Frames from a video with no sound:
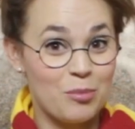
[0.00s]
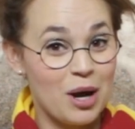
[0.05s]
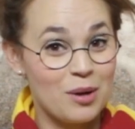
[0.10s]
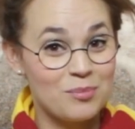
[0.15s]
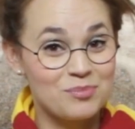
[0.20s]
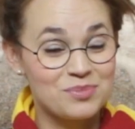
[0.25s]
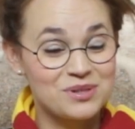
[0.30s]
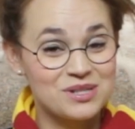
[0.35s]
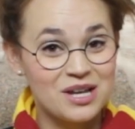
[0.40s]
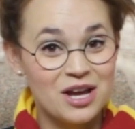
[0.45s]

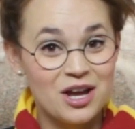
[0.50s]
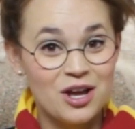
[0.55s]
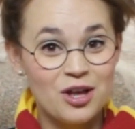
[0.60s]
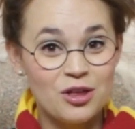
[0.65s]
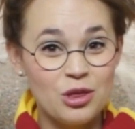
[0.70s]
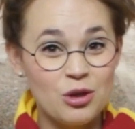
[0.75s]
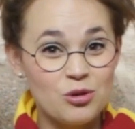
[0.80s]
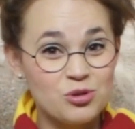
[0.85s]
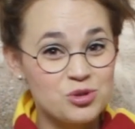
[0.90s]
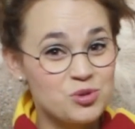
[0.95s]
Pops.
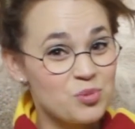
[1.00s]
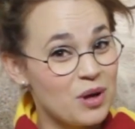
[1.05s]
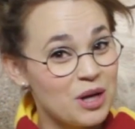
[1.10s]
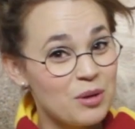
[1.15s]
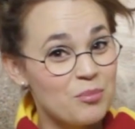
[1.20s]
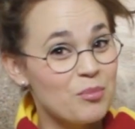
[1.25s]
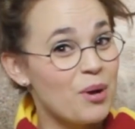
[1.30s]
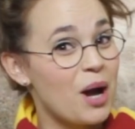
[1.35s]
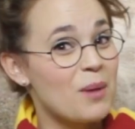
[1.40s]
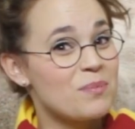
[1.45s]
Those
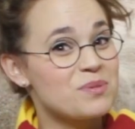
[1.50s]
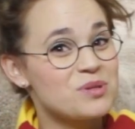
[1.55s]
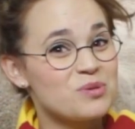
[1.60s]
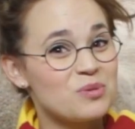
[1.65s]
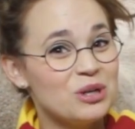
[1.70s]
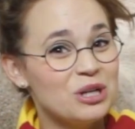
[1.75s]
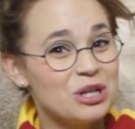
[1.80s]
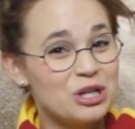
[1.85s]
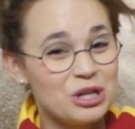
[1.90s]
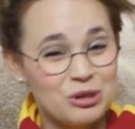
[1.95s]
one-up pops
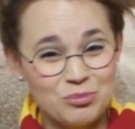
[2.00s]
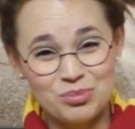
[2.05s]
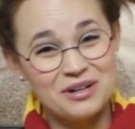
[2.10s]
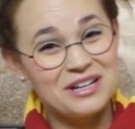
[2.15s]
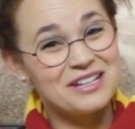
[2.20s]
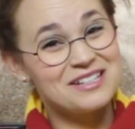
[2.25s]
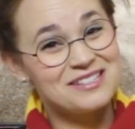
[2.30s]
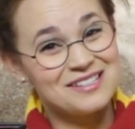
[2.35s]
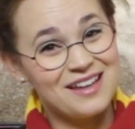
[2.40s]
were looking pretty